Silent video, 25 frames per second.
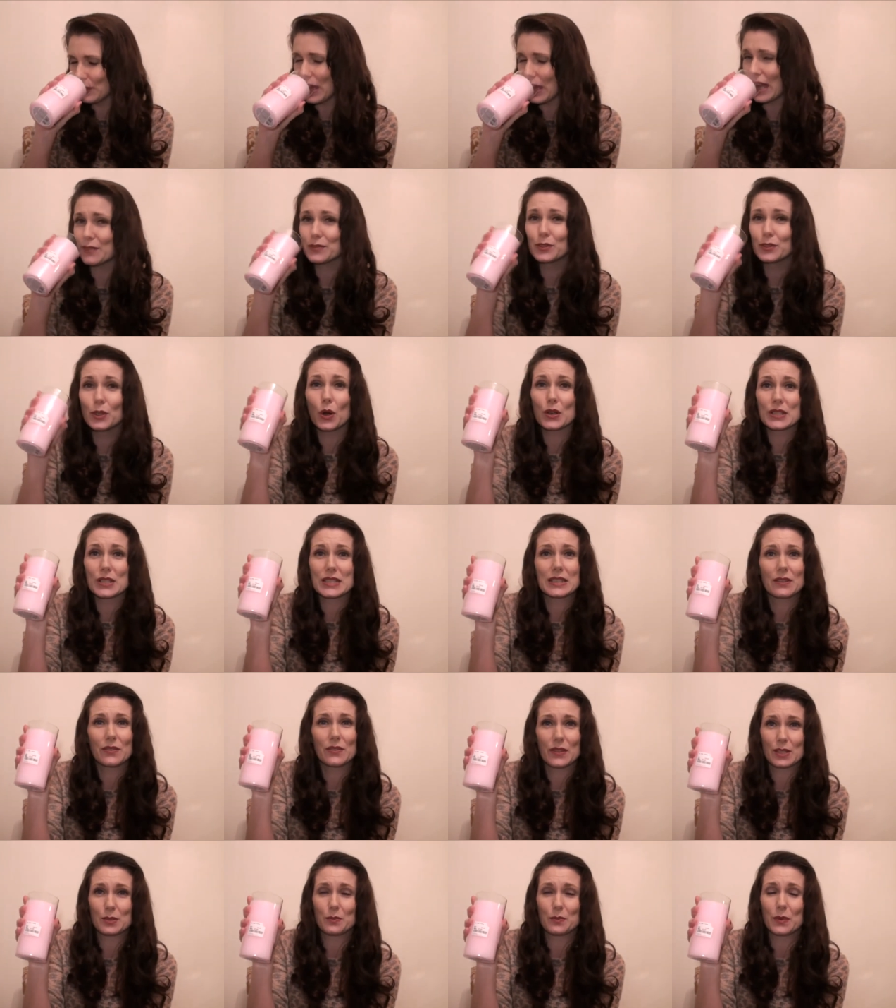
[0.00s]
I've not
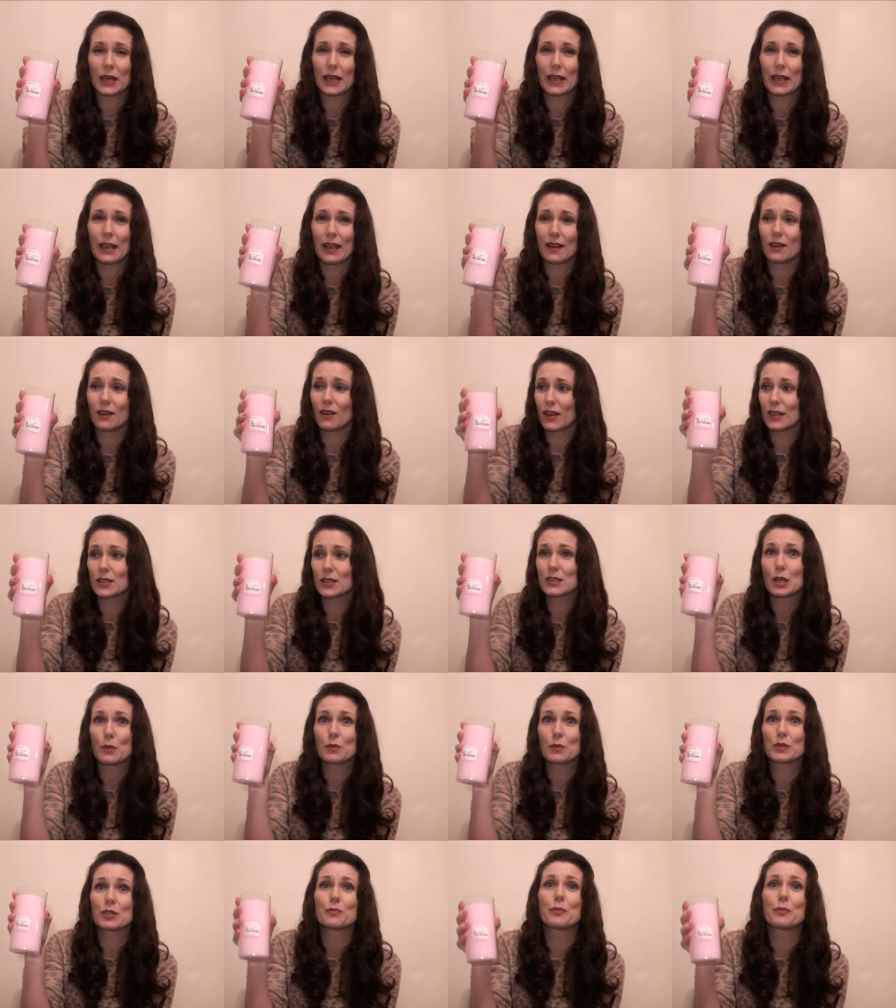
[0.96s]
seen this one again or else
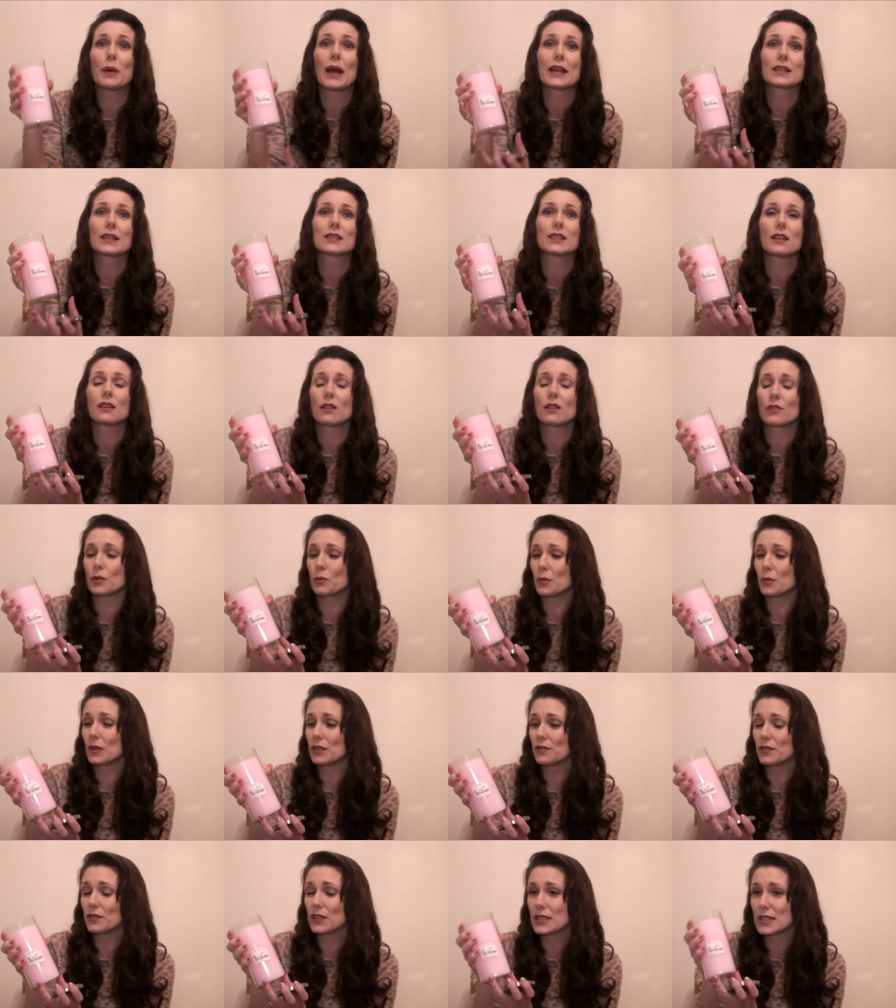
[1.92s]
I would have picked another
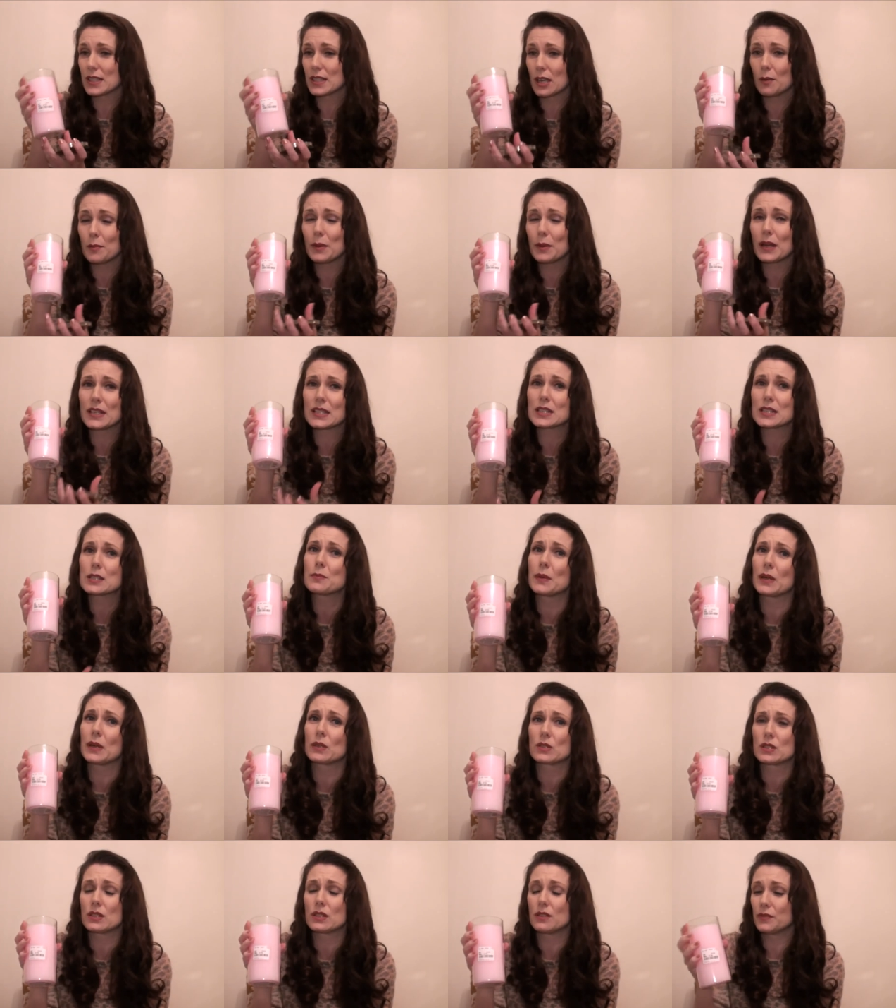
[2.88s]
one of these up. It
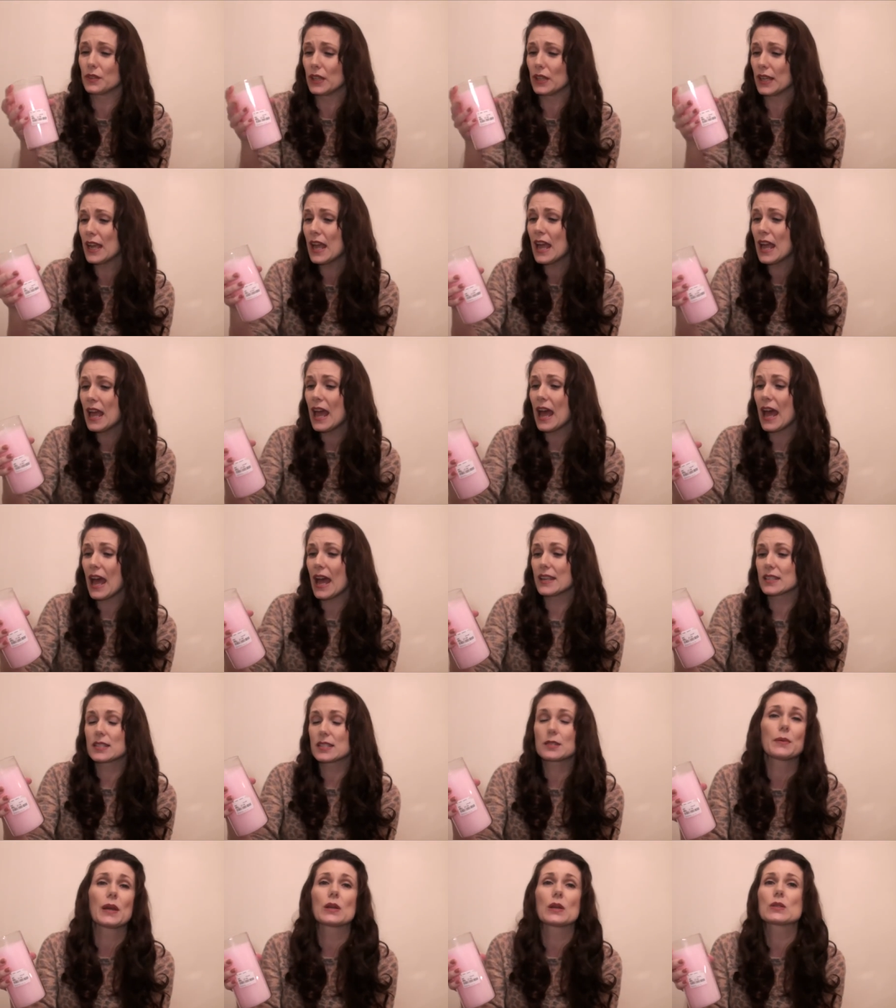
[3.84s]
smells lovely. It
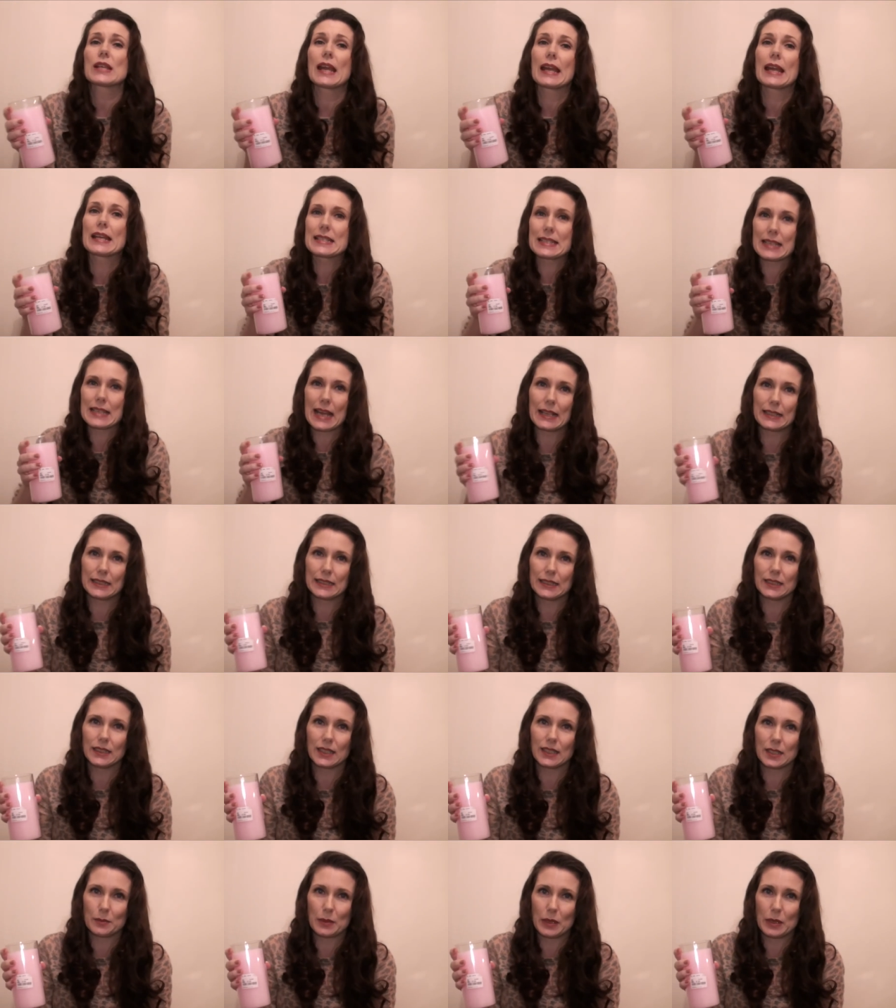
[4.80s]
smells exactly
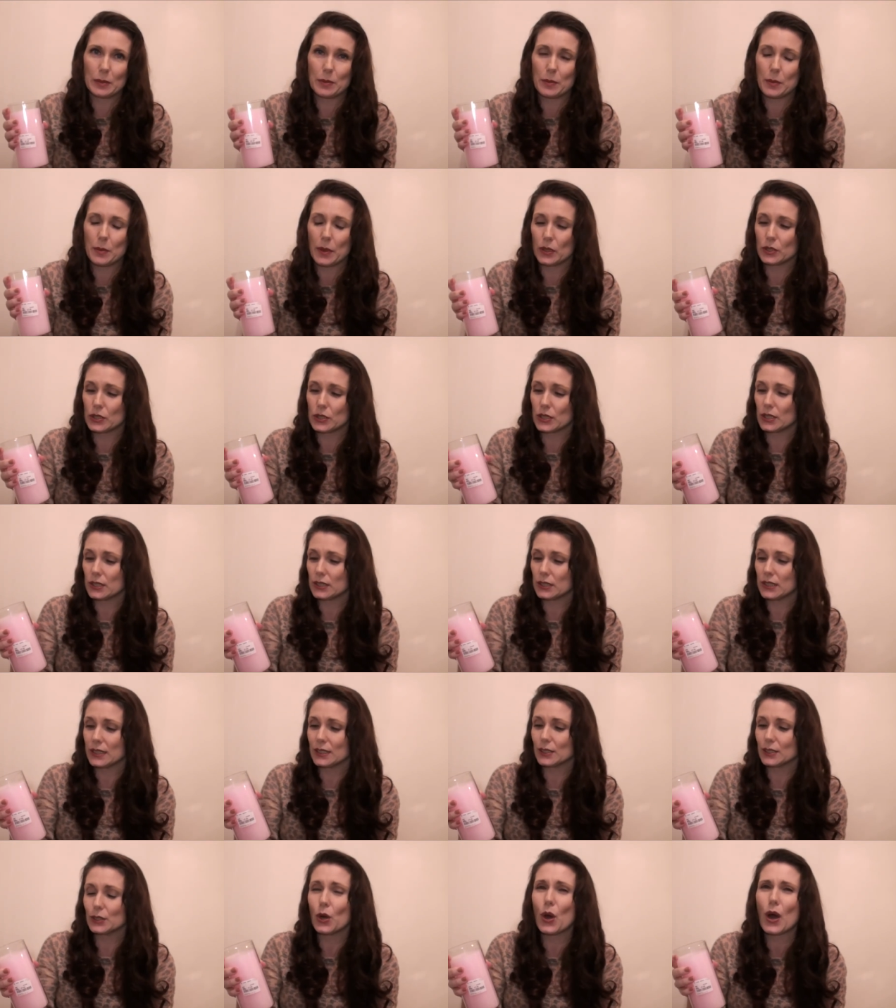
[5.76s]
like baby powder.
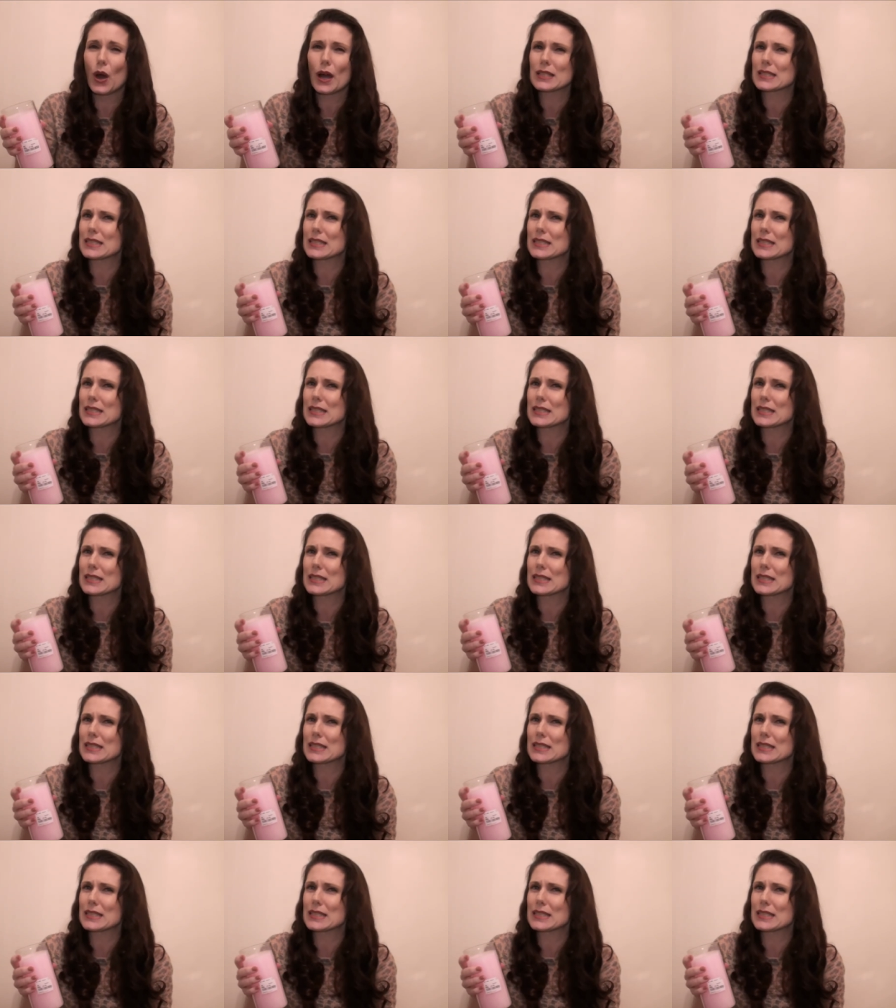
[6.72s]
Like not a